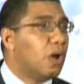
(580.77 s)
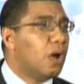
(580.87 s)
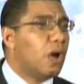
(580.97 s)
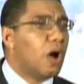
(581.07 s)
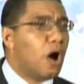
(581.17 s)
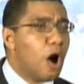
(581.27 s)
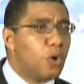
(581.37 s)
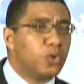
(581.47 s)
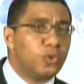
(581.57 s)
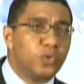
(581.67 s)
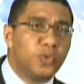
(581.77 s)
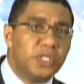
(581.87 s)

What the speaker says: how do we